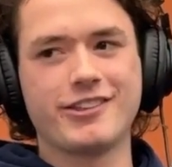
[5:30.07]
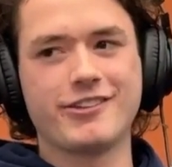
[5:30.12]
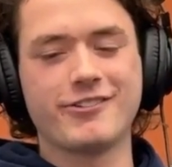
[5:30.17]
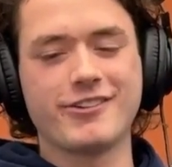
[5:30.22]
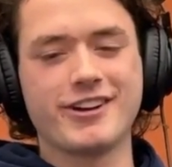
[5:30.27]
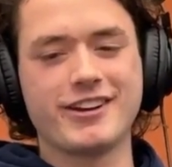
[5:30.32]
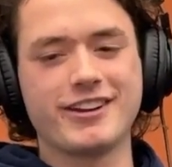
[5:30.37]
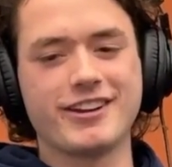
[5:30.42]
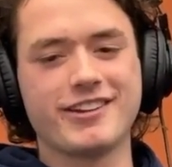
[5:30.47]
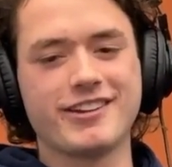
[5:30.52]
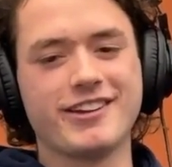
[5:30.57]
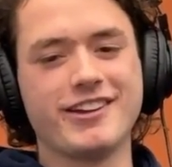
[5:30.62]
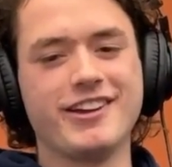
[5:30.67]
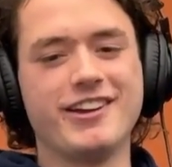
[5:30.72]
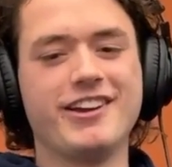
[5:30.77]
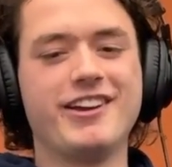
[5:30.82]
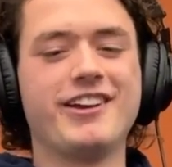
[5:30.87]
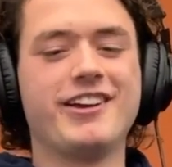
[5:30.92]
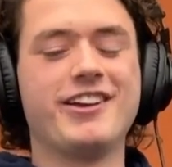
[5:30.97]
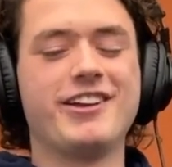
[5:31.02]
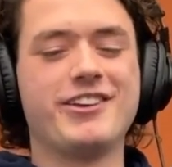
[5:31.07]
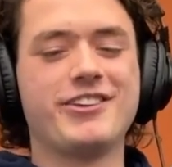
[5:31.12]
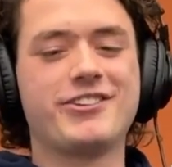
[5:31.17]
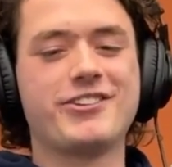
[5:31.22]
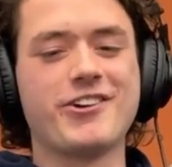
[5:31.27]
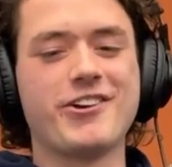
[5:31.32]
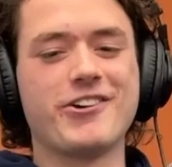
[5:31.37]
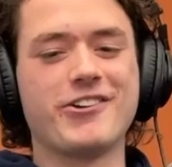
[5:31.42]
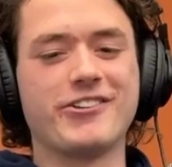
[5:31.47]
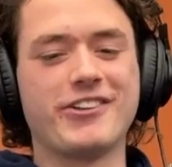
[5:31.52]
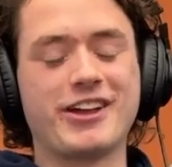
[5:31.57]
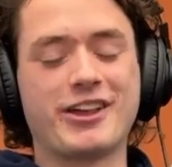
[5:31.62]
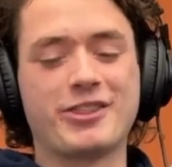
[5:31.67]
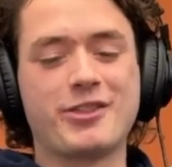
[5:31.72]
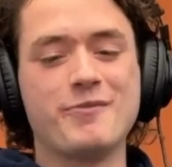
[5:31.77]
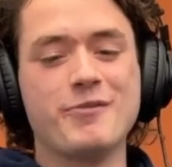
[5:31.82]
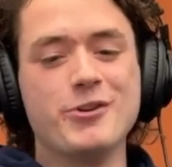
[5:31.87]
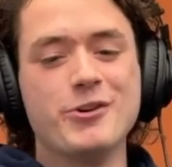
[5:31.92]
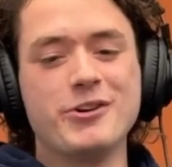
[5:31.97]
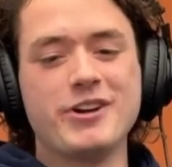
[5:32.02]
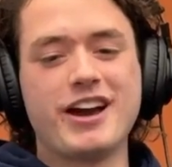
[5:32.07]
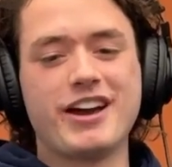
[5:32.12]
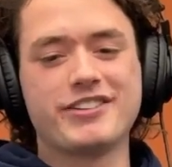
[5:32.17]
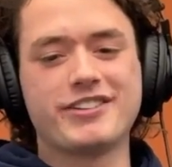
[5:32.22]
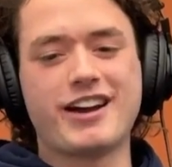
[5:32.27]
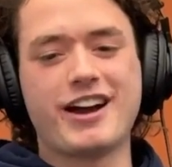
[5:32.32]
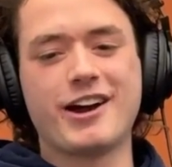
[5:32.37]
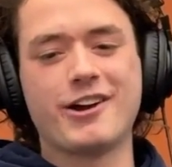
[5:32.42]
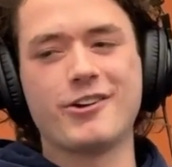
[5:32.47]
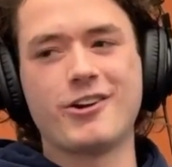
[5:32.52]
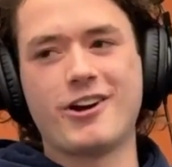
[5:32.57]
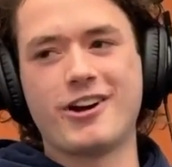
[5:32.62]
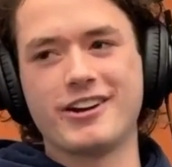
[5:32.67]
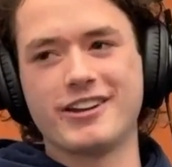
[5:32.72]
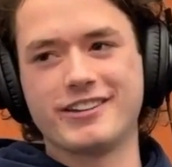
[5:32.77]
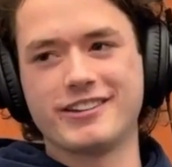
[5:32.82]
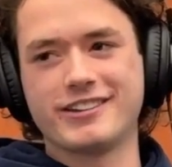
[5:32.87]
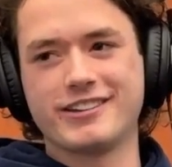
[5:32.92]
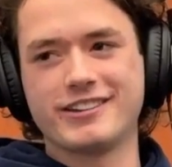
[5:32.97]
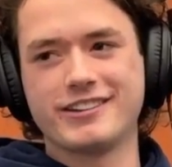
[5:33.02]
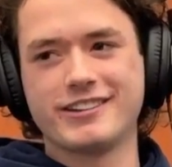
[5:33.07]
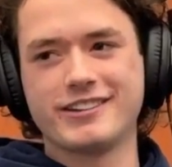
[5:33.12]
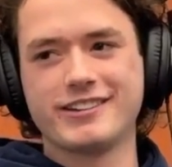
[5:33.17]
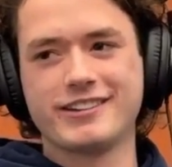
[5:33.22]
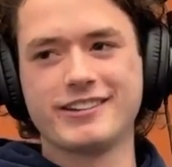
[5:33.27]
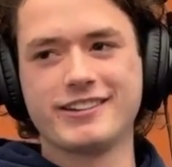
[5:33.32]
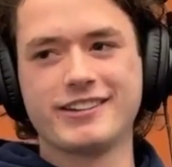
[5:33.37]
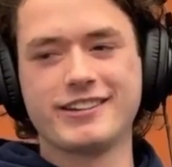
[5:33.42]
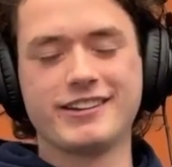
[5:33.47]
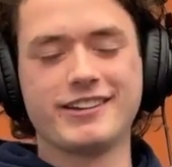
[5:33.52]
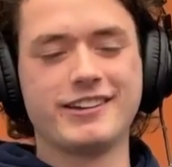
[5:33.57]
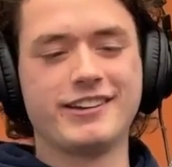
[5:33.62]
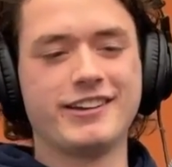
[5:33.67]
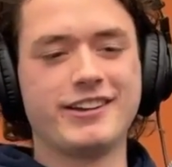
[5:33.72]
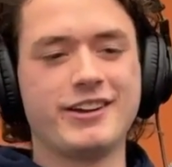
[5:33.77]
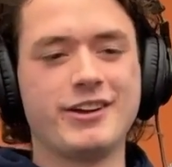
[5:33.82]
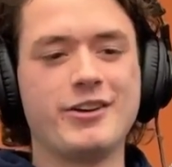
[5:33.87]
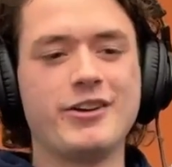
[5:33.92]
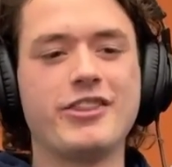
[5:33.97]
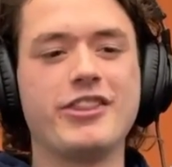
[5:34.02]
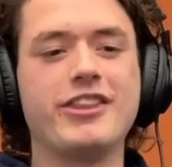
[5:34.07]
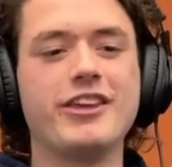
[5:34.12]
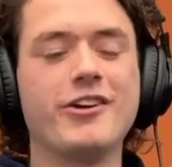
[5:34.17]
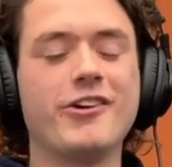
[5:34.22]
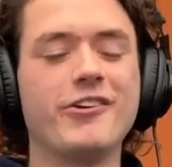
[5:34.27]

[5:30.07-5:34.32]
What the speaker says: the radiate. So like the moon has iron on it. The